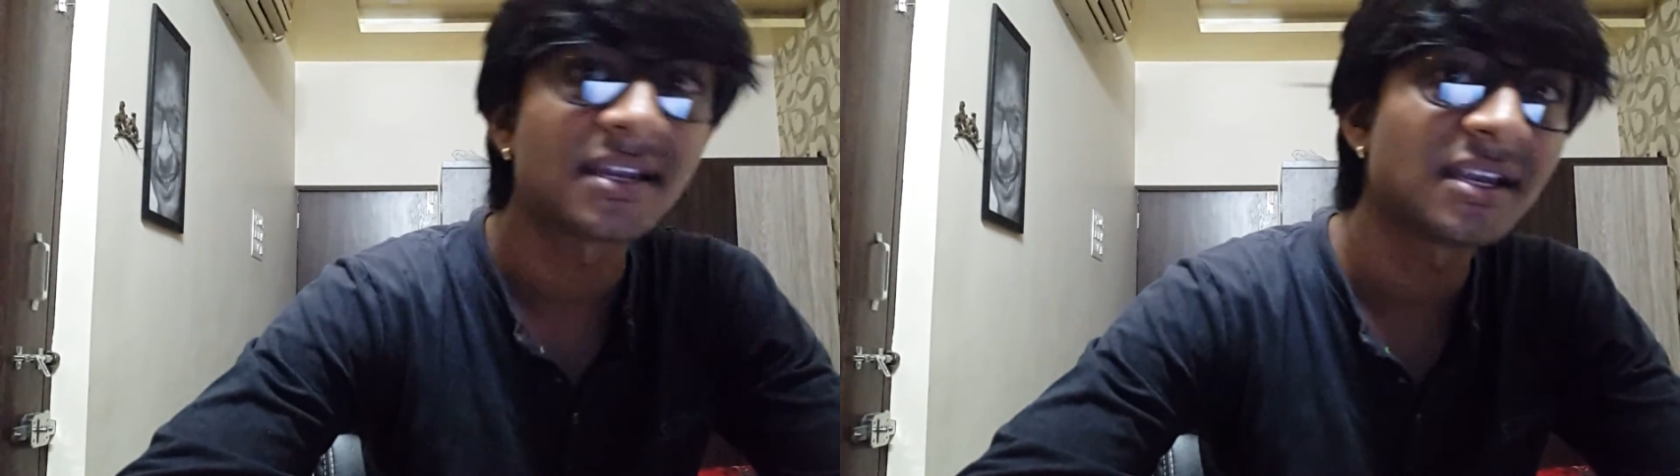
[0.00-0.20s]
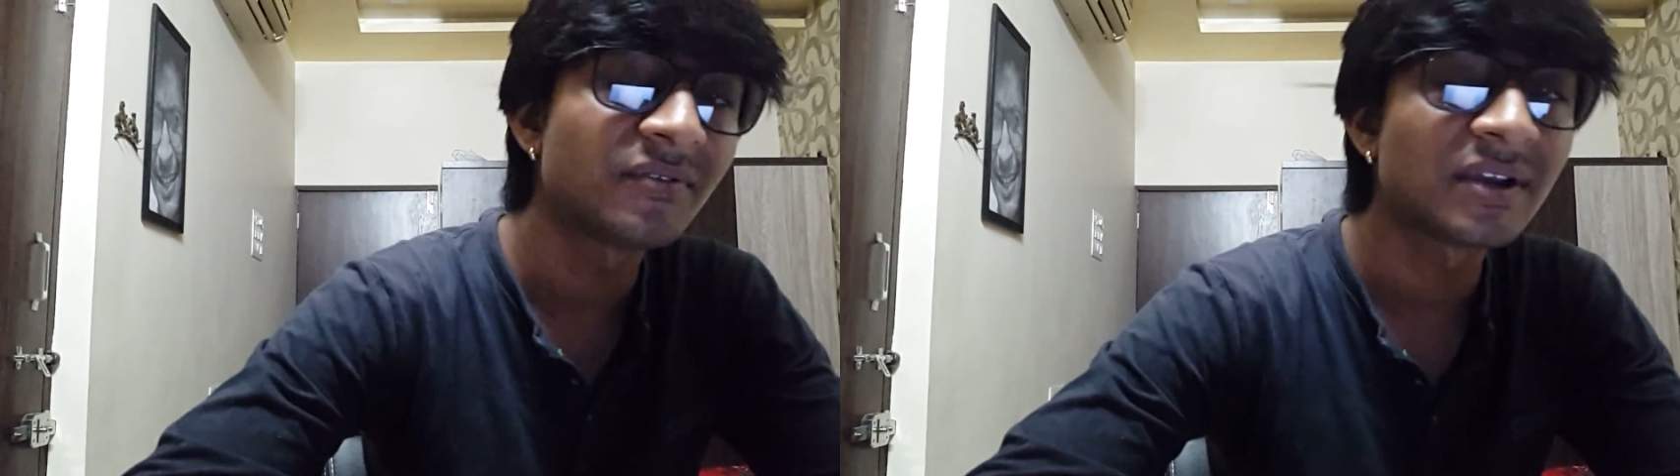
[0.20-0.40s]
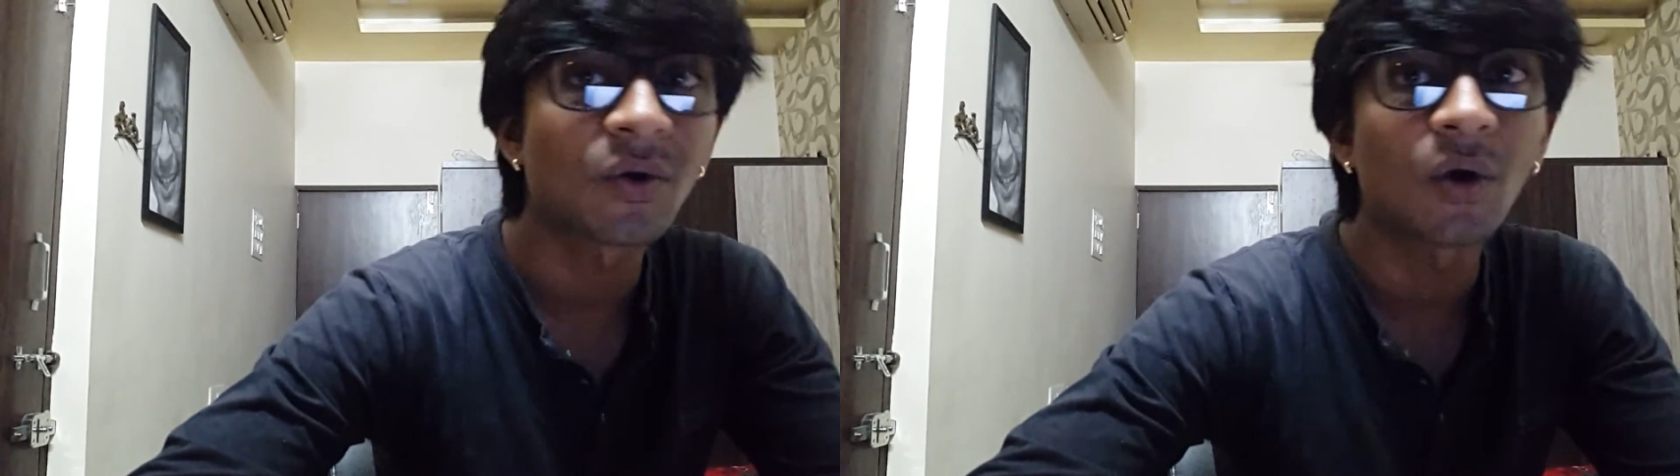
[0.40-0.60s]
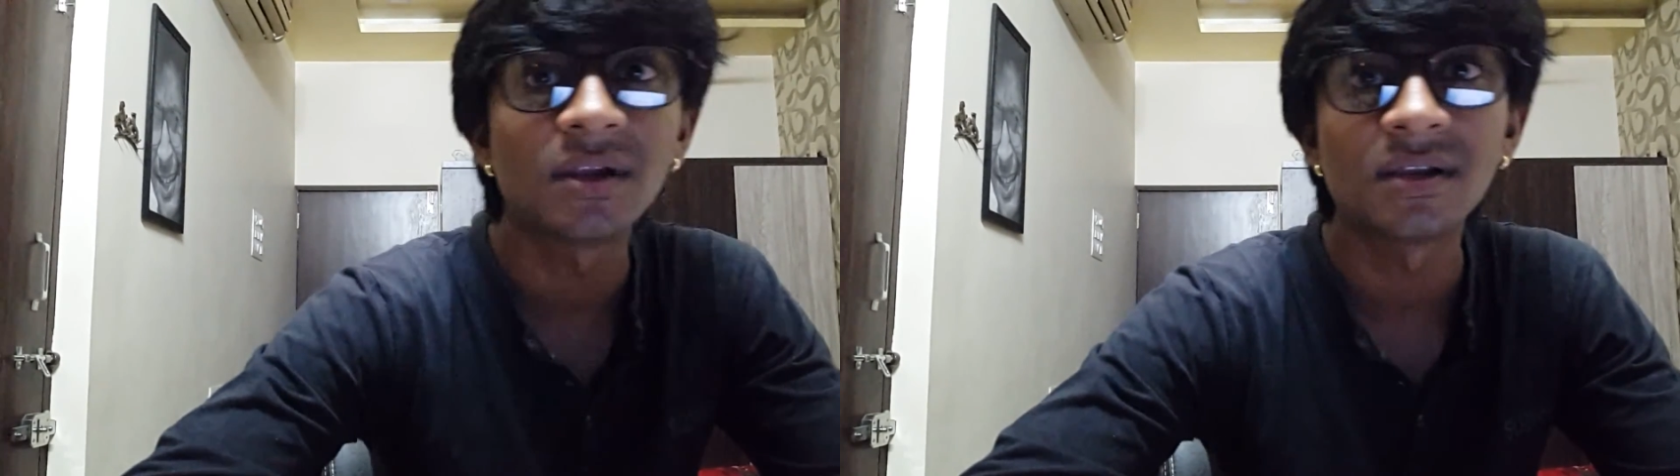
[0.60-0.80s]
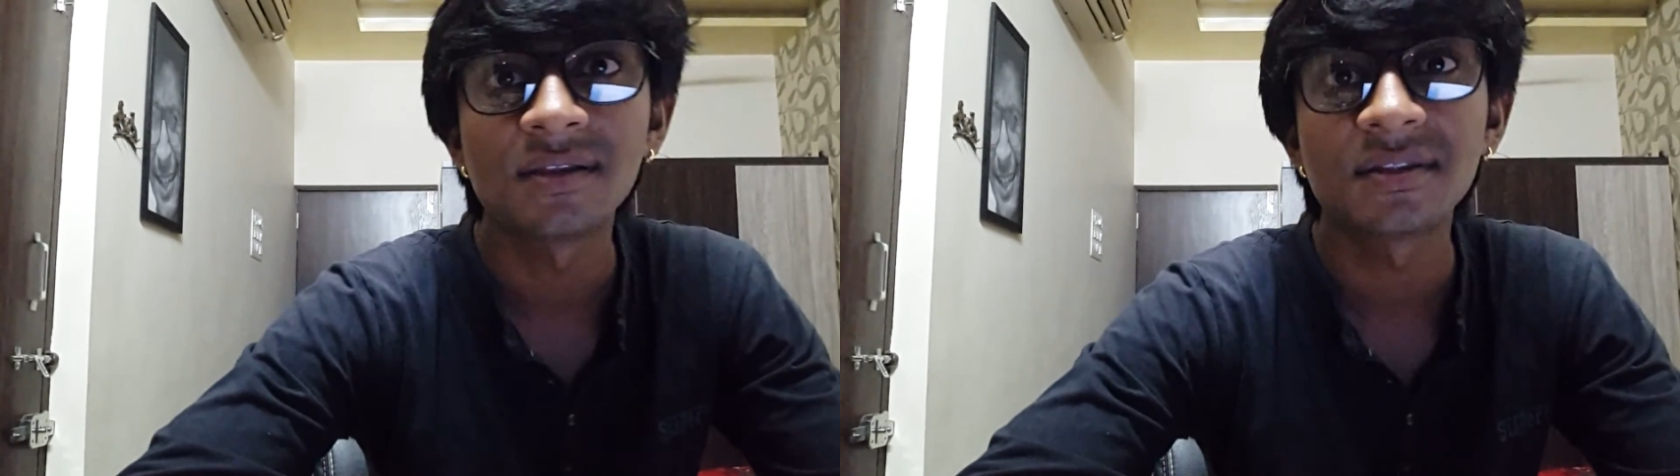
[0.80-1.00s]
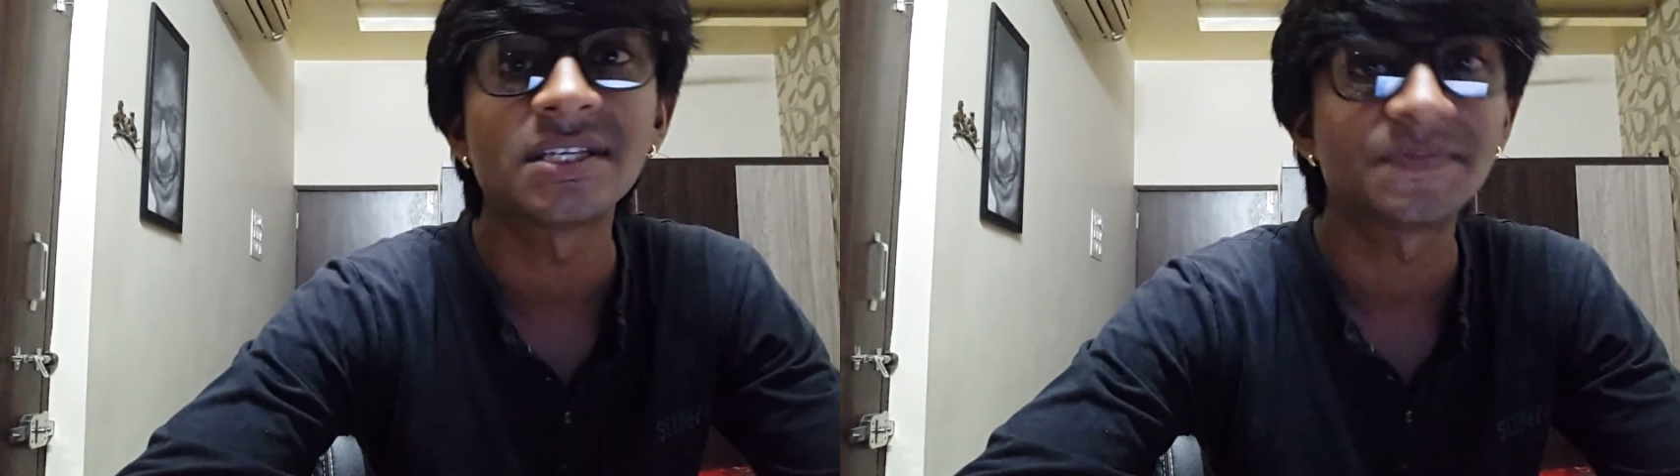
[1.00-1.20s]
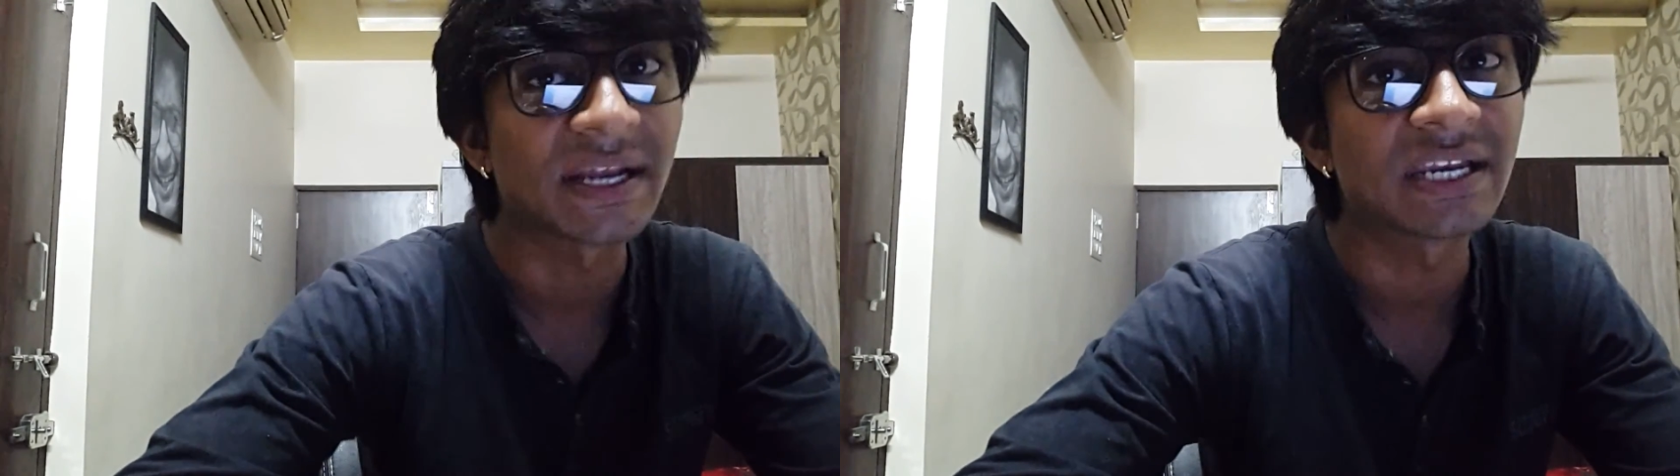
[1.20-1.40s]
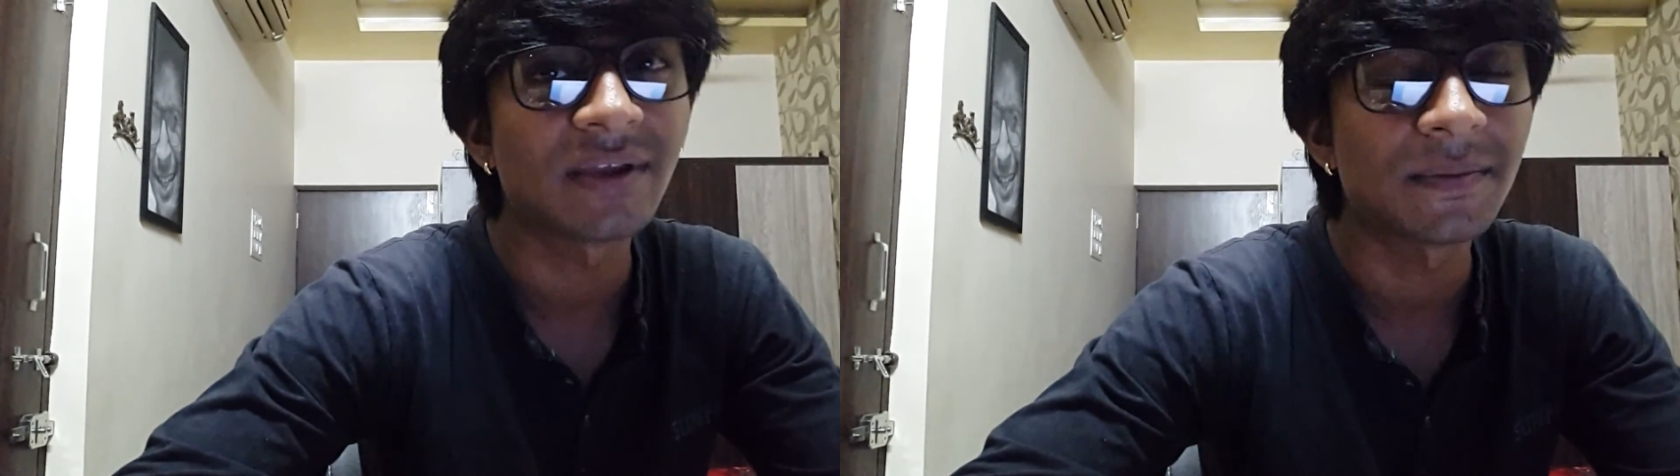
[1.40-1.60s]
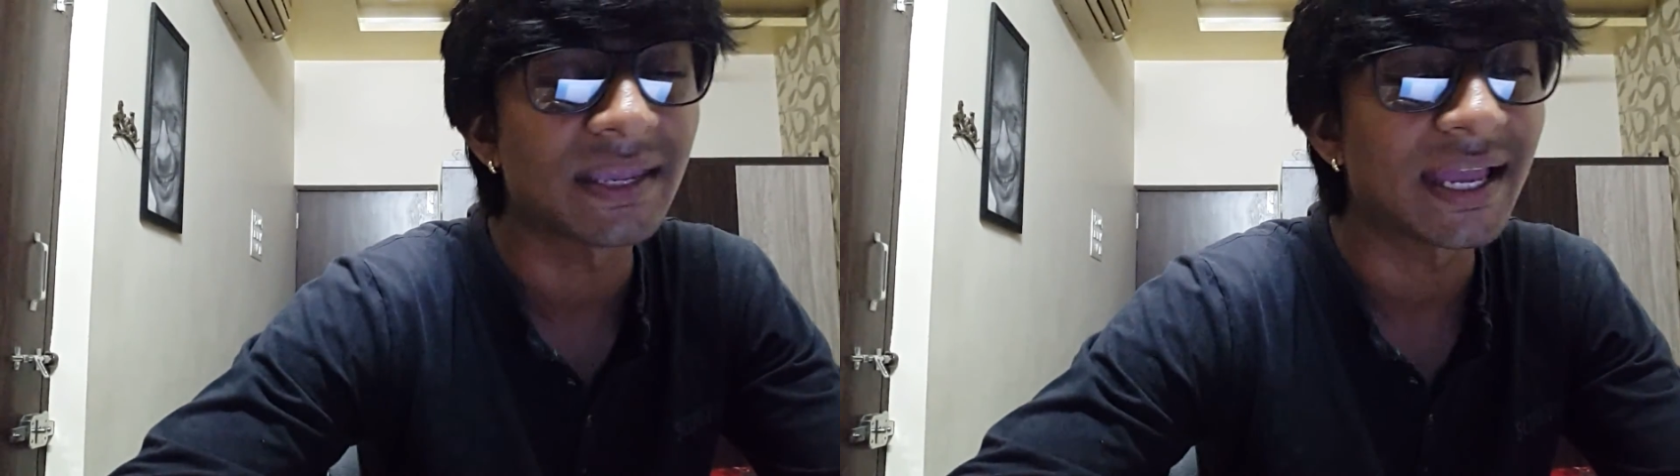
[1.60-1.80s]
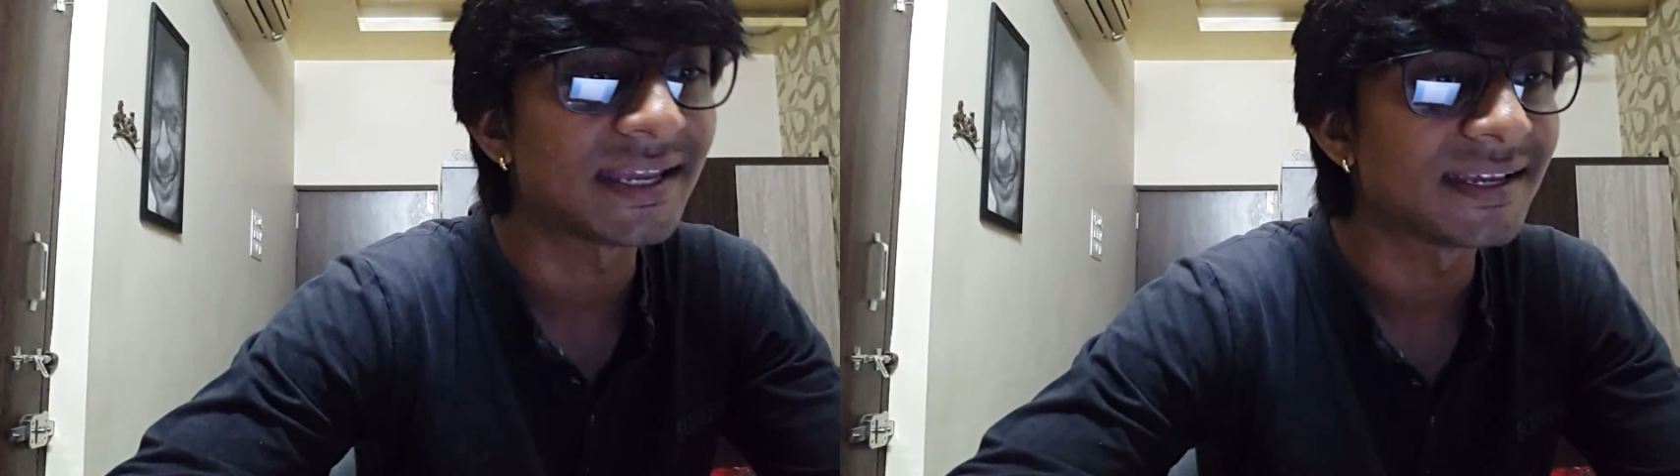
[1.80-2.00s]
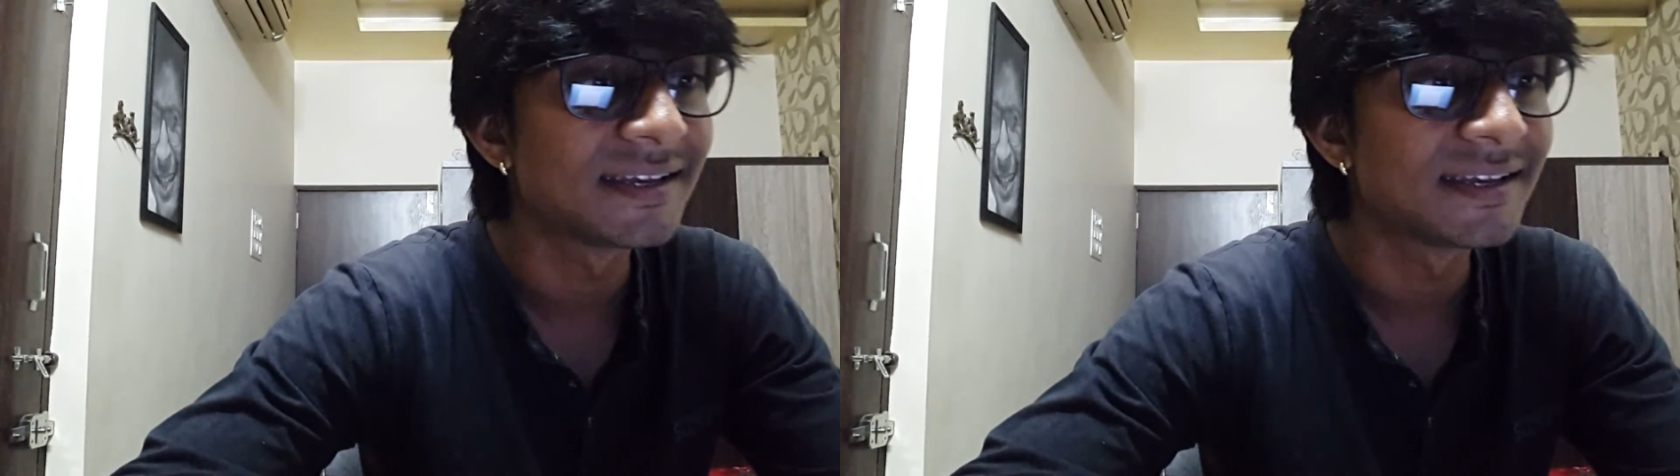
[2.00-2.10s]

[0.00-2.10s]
it will call the respective A P I.